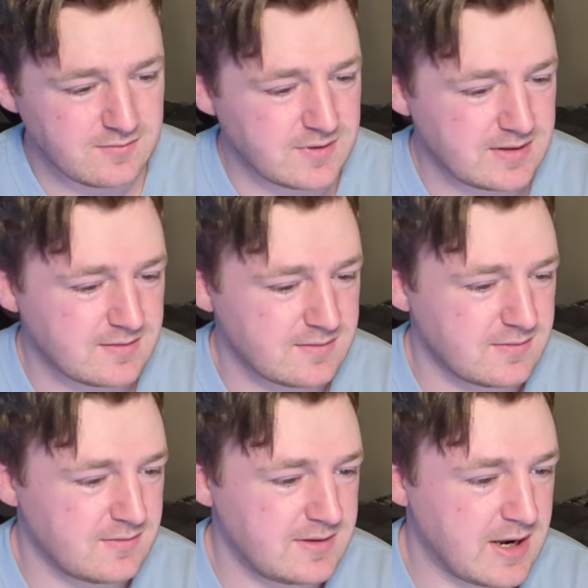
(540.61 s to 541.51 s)
of like
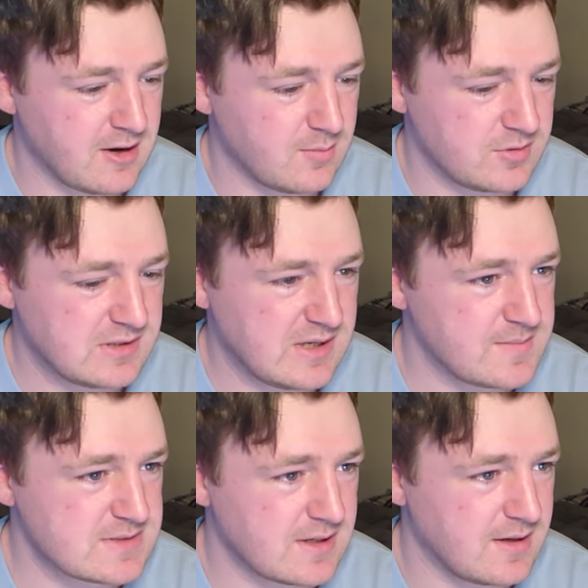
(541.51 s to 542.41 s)
terrible
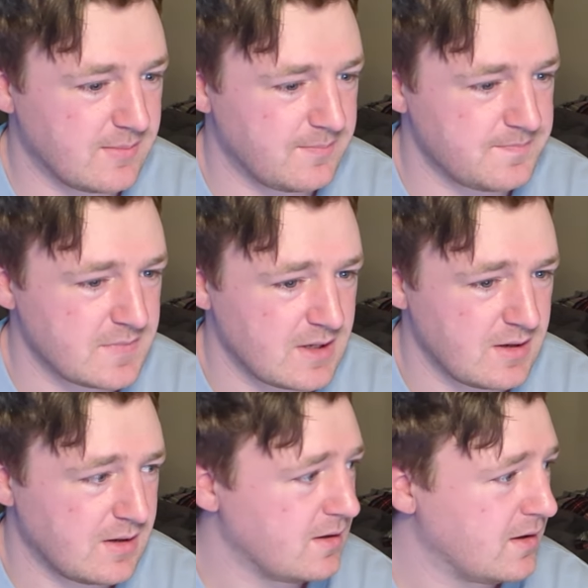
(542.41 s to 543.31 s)
teams.
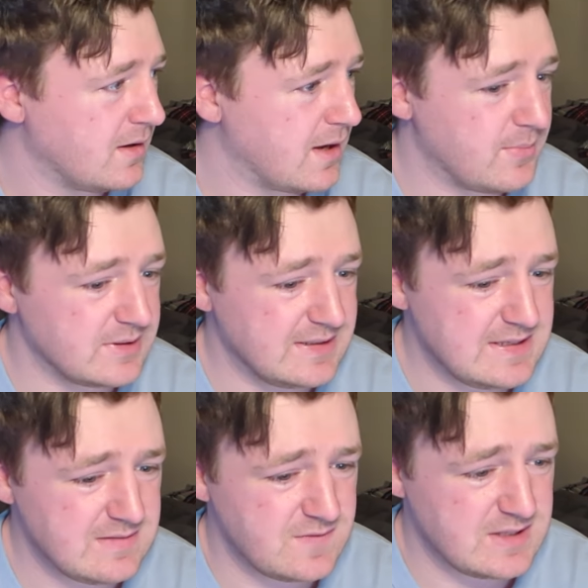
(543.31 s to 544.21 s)
I
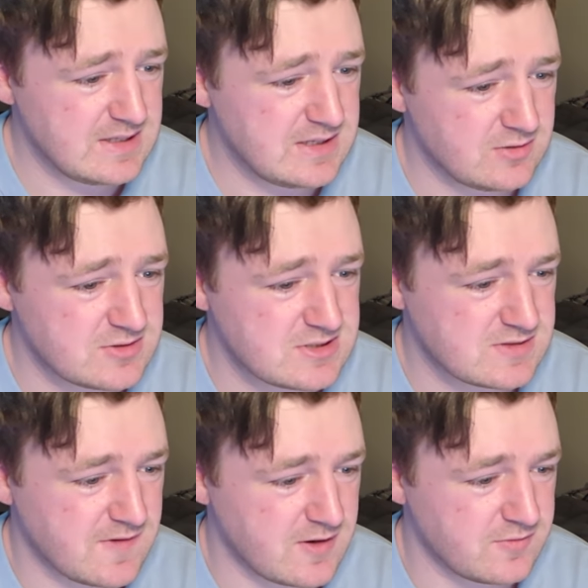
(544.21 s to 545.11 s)
believe the Eels
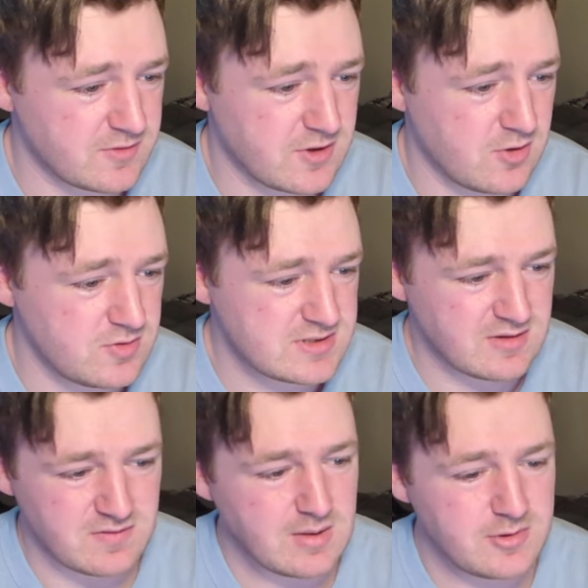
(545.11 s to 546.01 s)
just fired their coach and
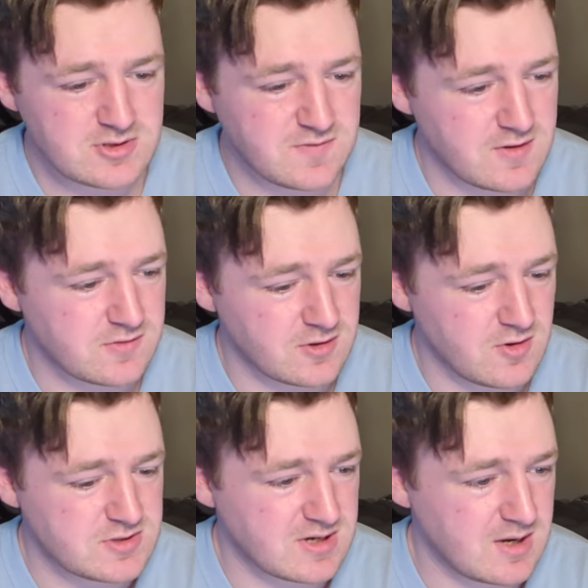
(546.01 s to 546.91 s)
the Rabideau's fired their
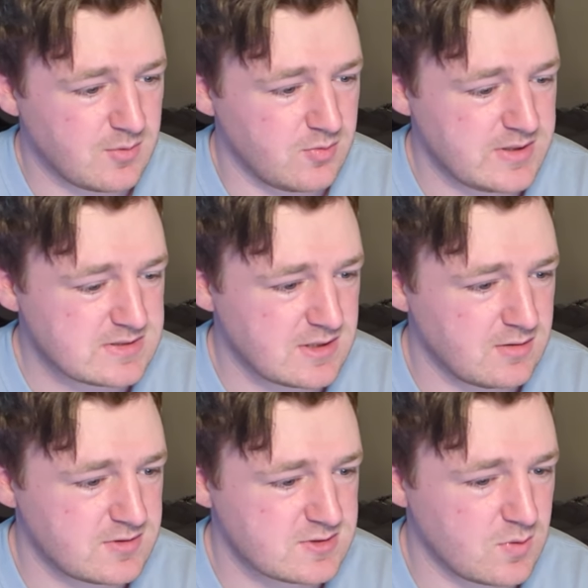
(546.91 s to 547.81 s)
coach a couple weeks
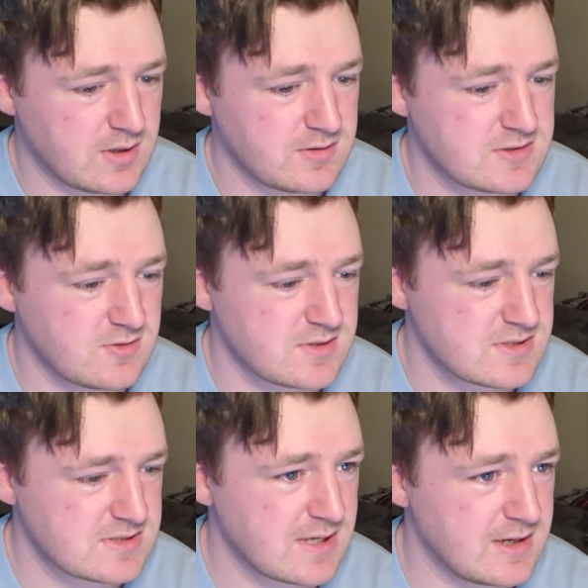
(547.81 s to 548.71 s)
ago as well. So this
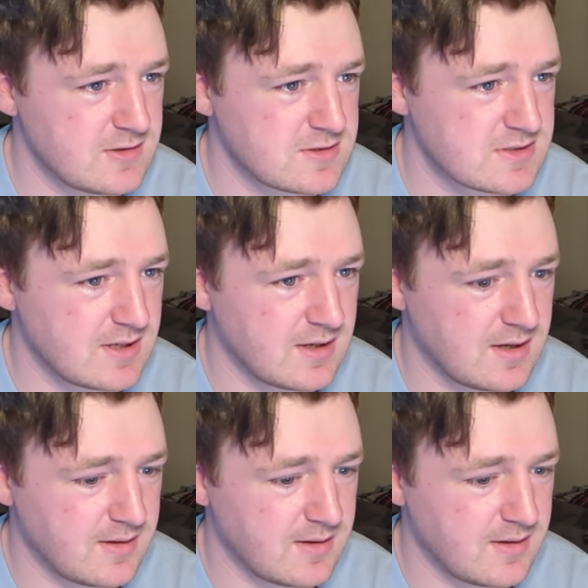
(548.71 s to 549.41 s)
is kind of interesting.